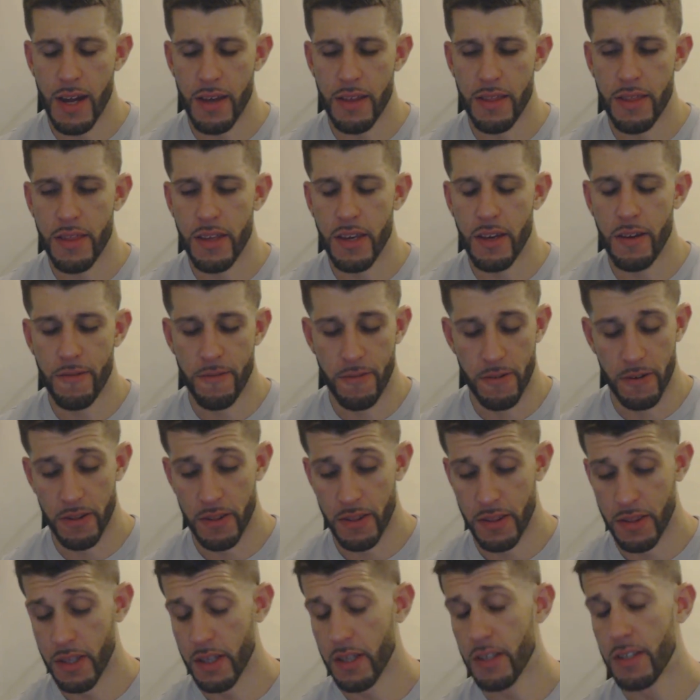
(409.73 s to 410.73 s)
I think
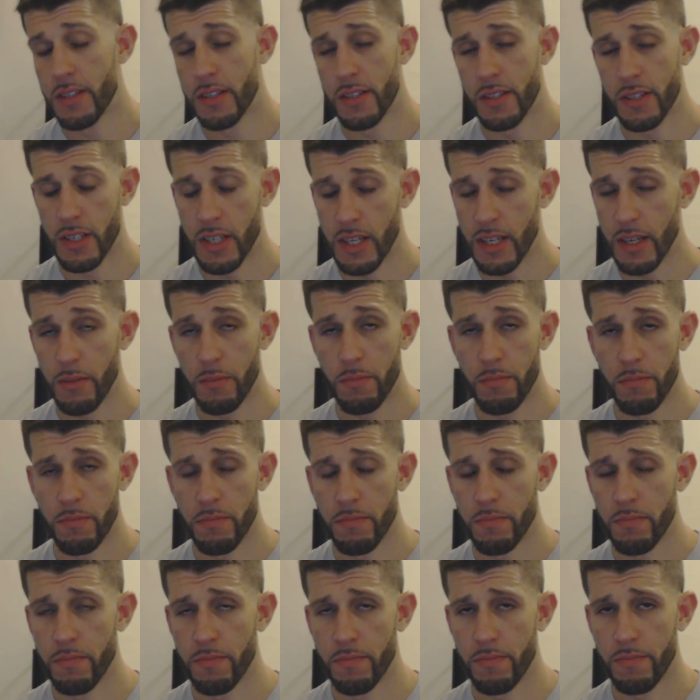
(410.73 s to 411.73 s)
for this team,
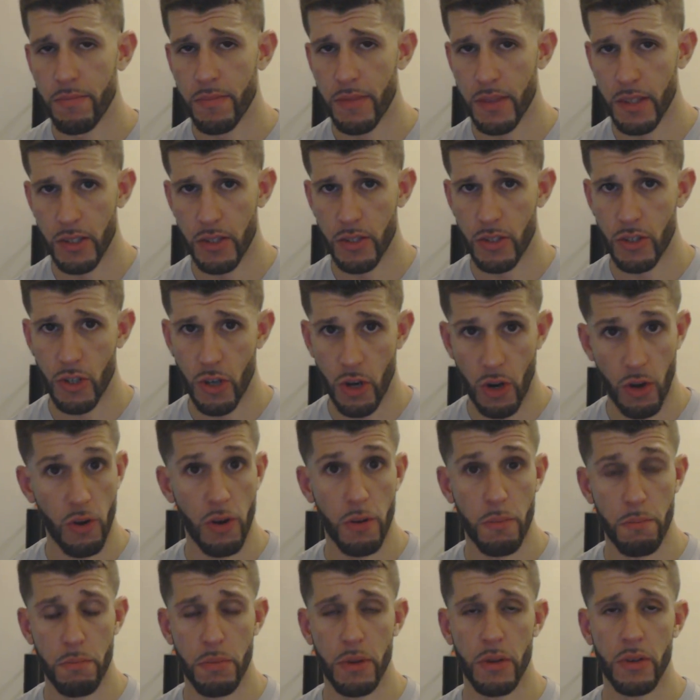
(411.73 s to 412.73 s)
this
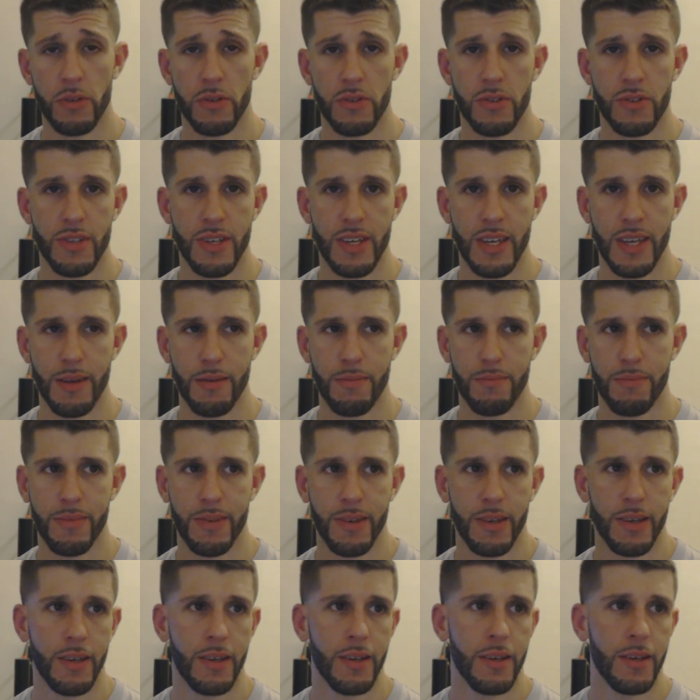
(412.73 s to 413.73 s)
current Bills team,
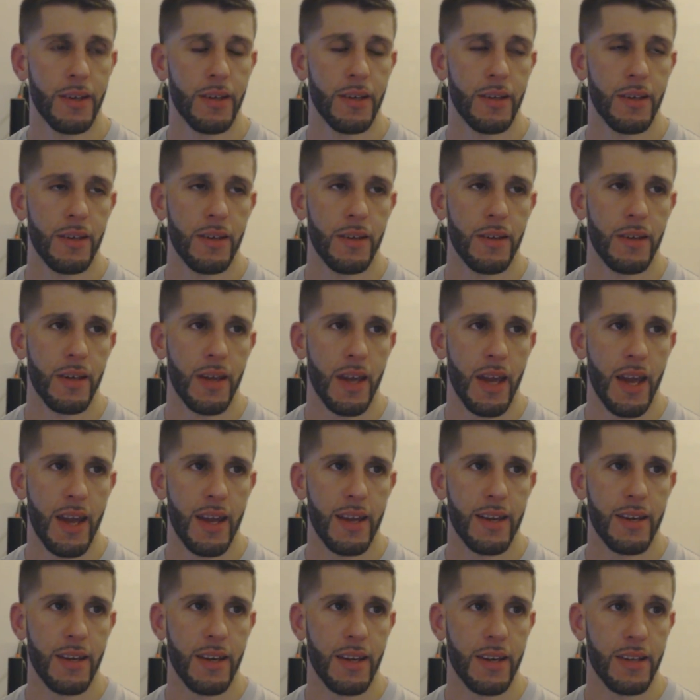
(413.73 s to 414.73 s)

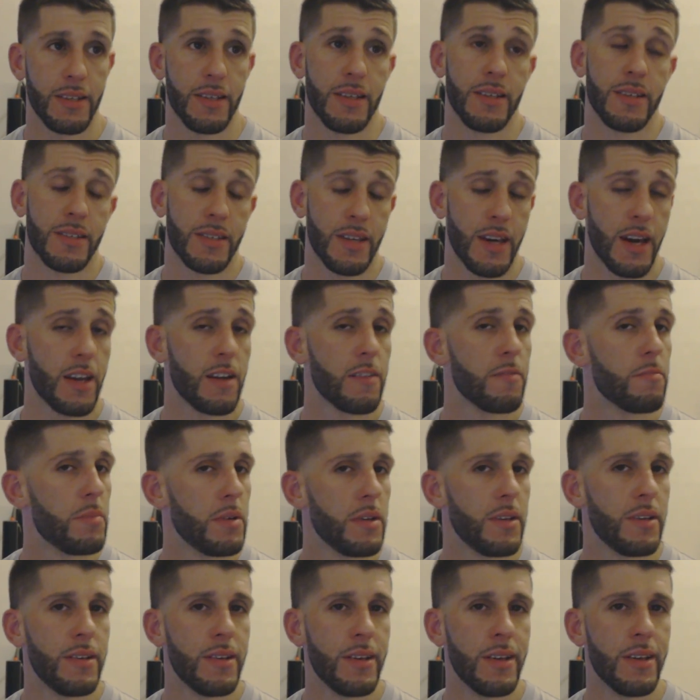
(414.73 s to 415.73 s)
and it's kind of
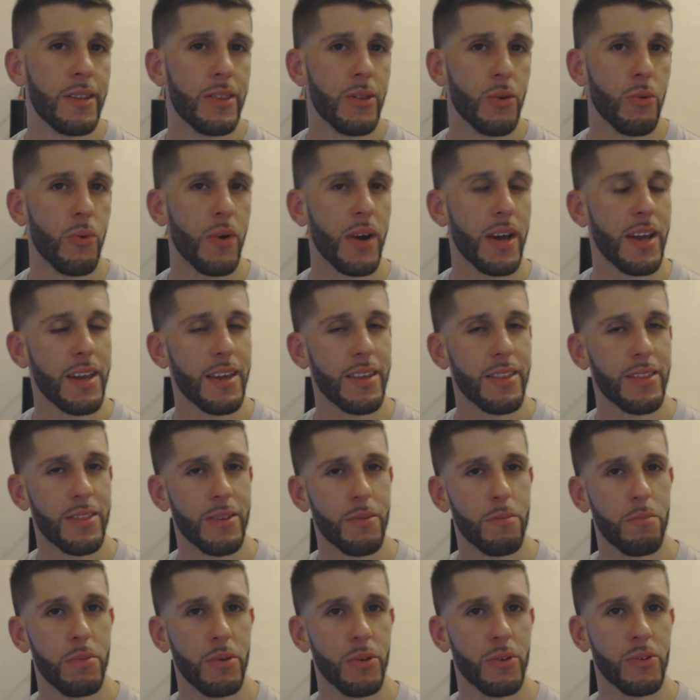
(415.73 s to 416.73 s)
been the way
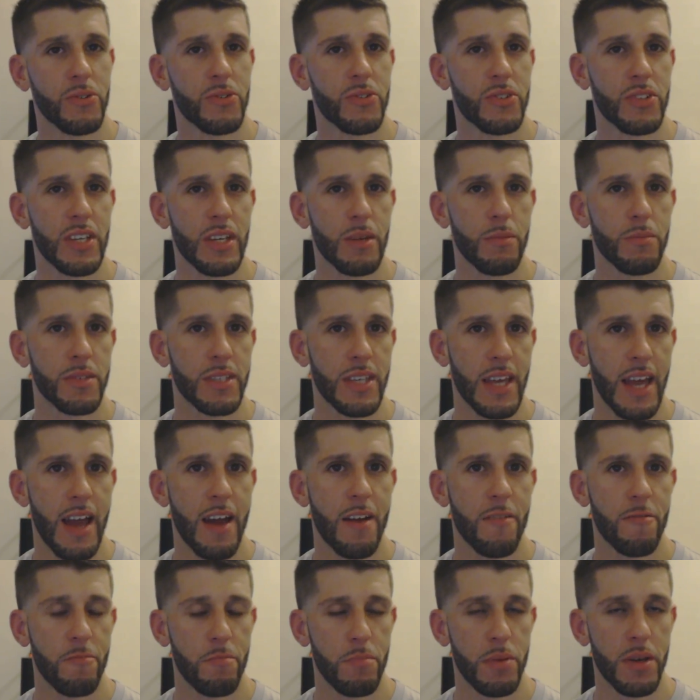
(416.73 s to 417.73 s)
the Bills teams
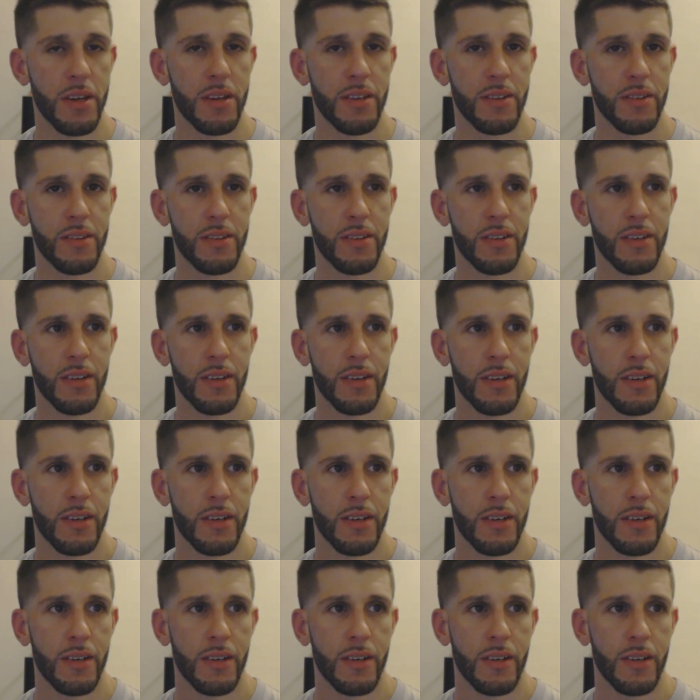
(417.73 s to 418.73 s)
have been
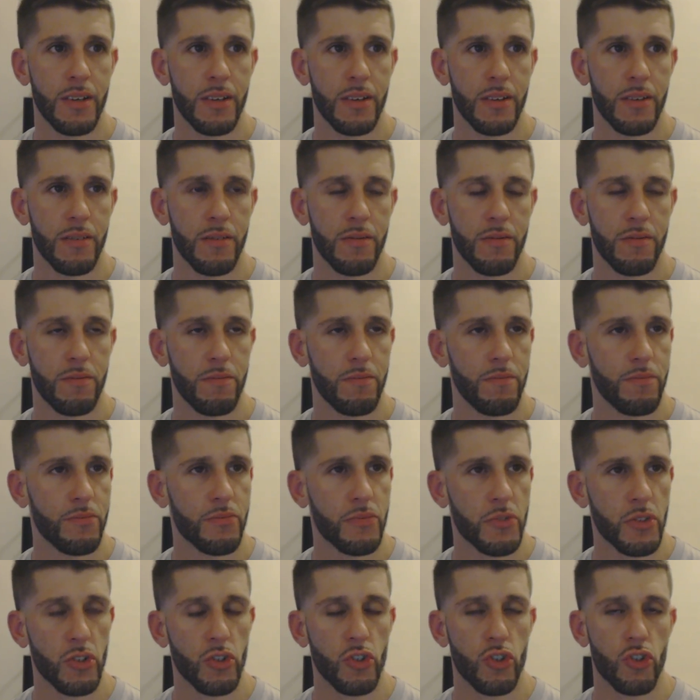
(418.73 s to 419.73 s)

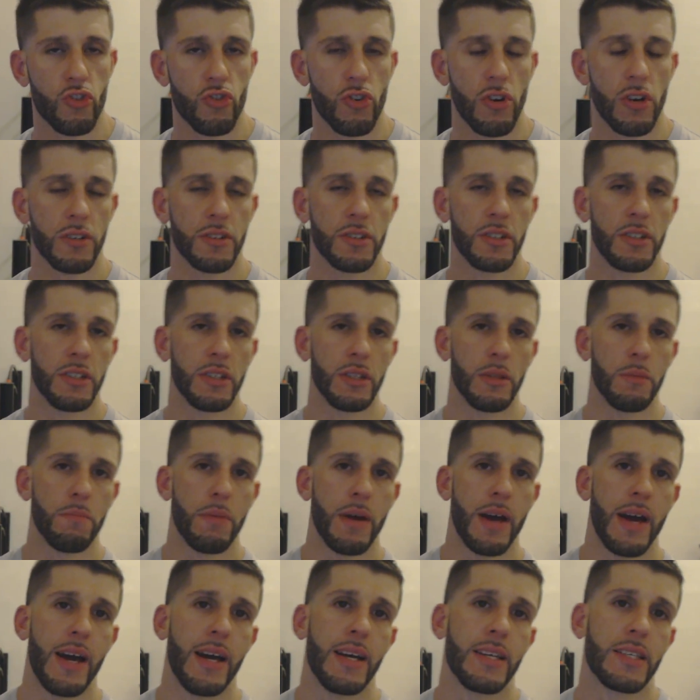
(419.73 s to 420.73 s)
constructed in the
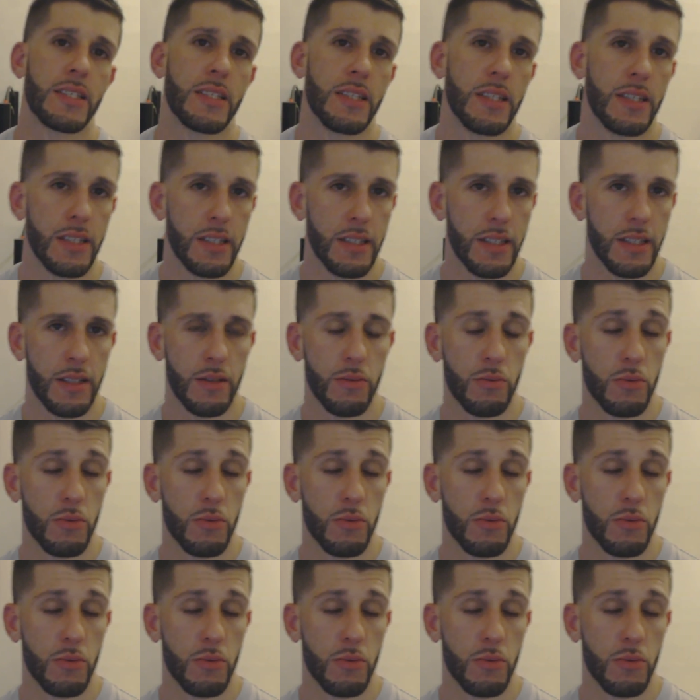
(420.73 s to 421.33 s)
past, and